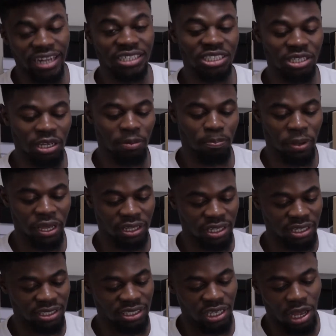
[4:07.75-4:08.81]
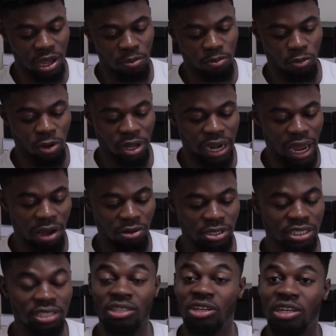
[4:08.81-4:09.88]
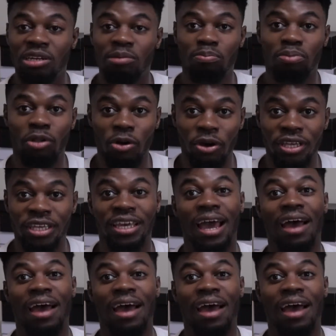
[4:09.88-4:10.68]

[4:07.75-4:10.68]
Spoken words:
actually picked this up when I was still an employee